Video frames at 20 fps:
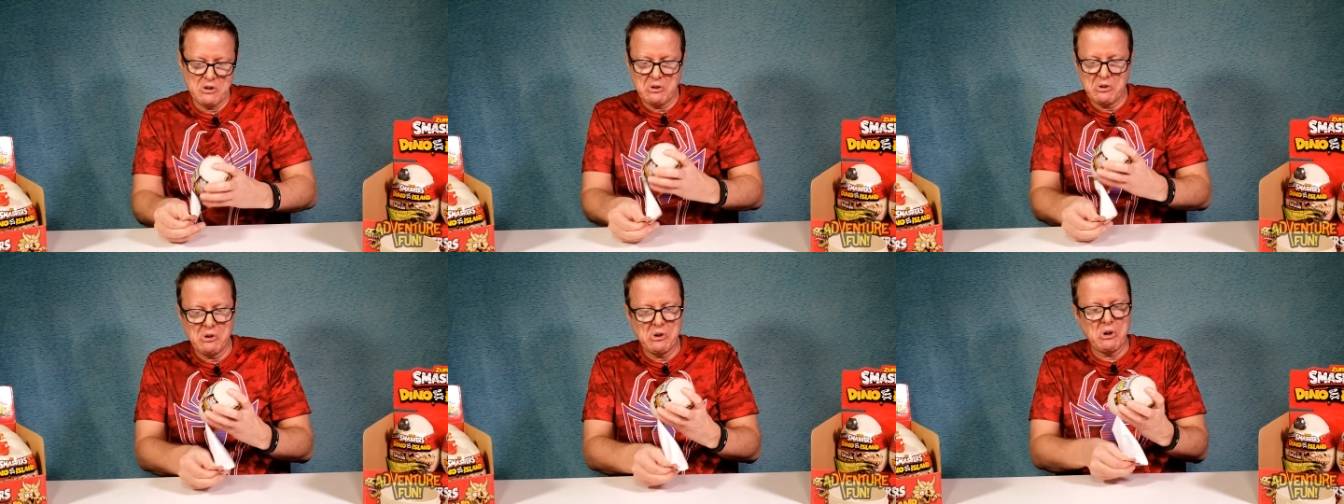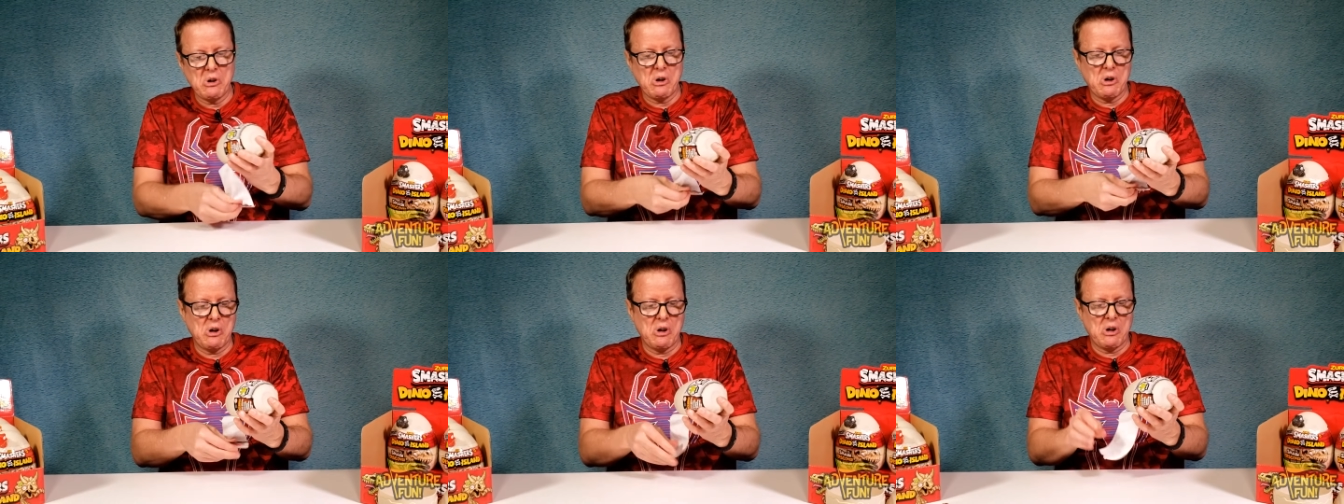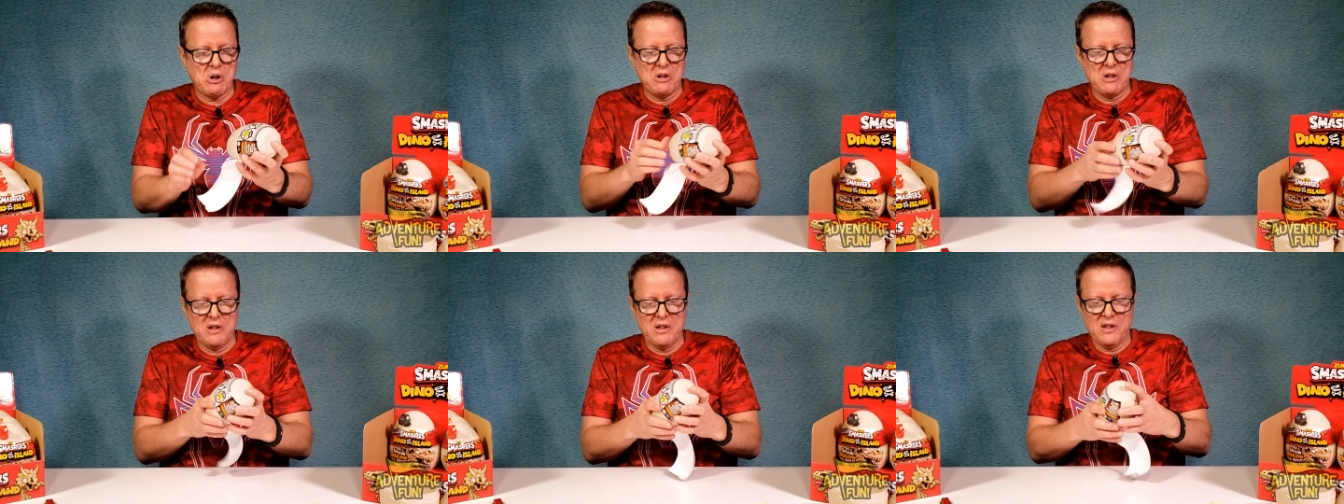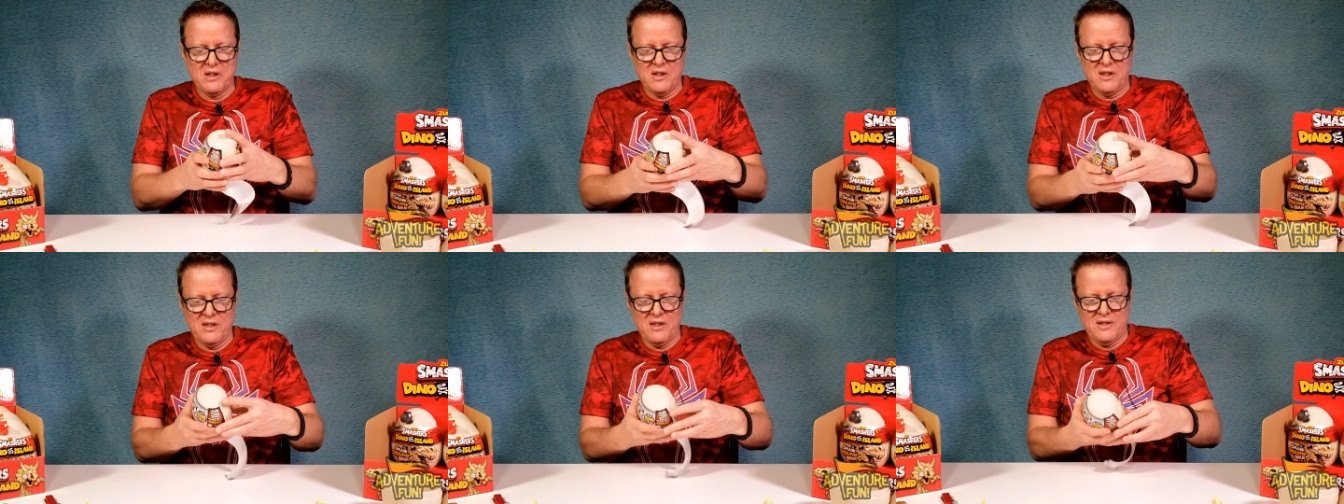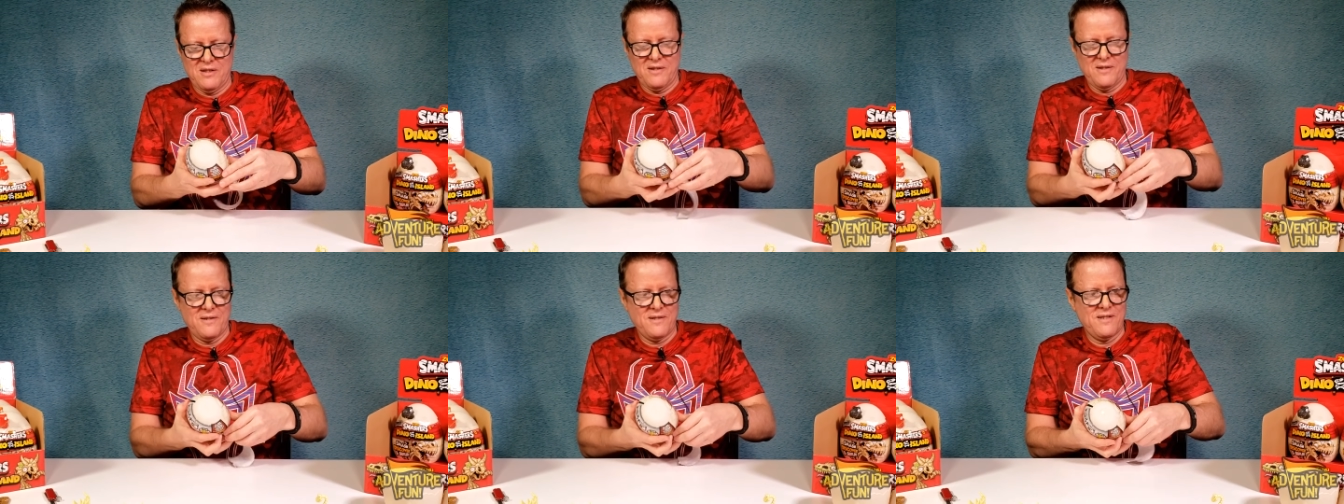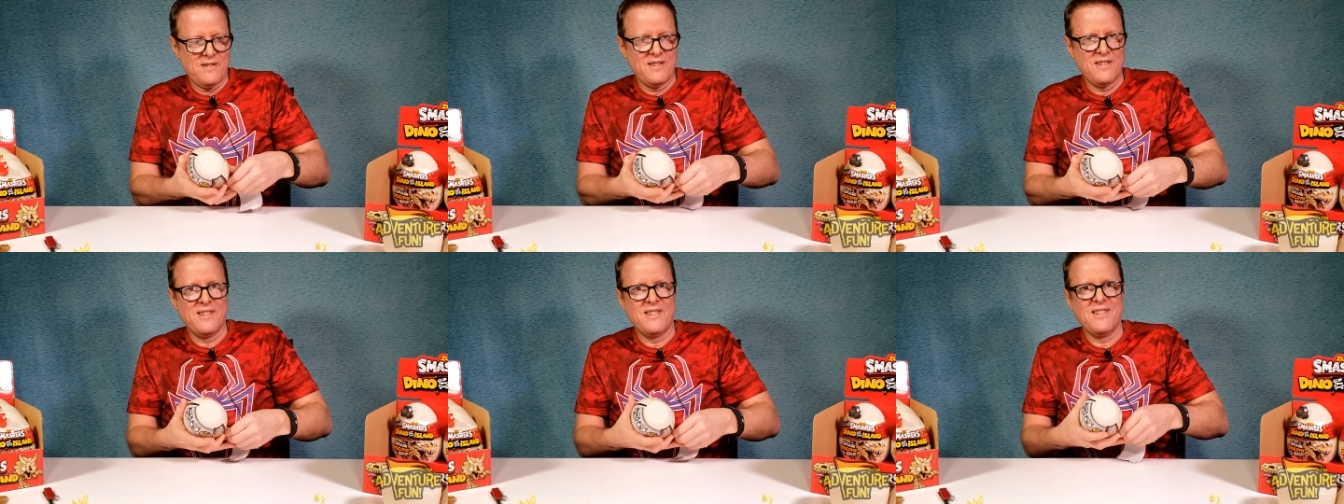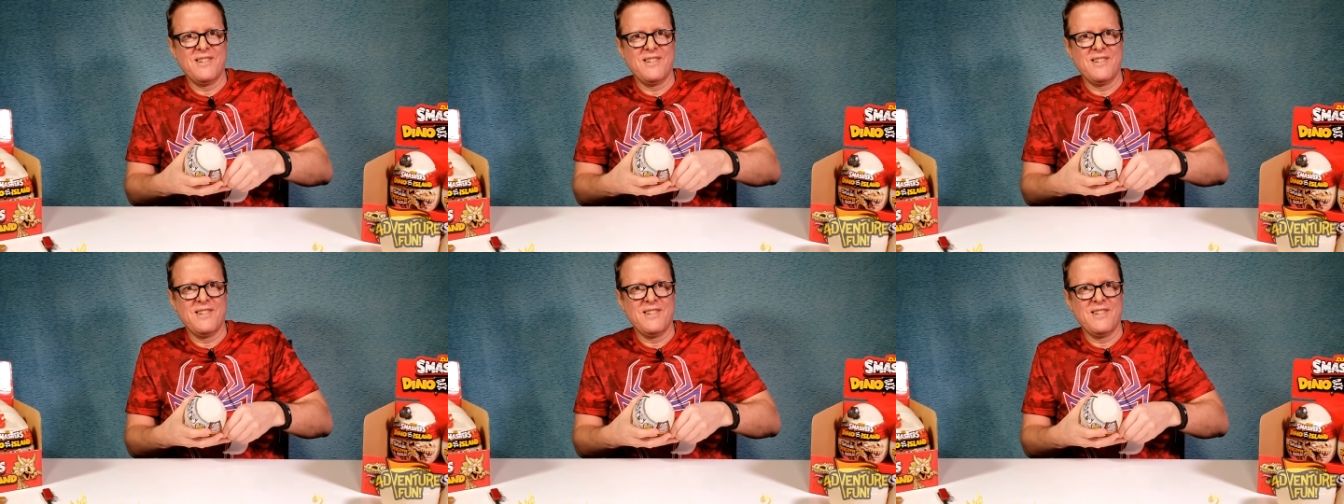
Only I could think of it.